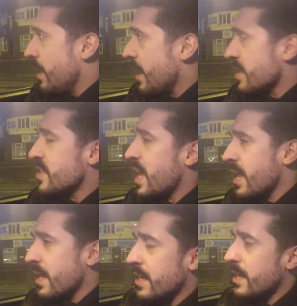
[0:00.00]
As
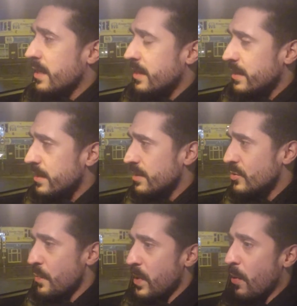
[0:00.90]
I,
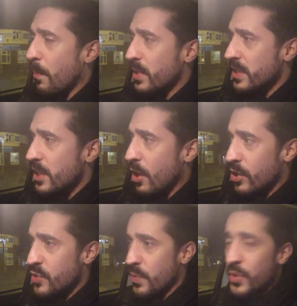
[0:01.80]
to be completely
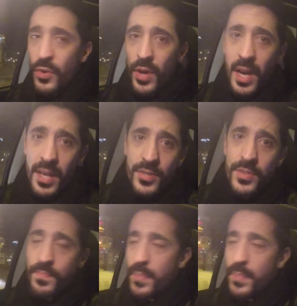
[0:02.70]
honest with you guys,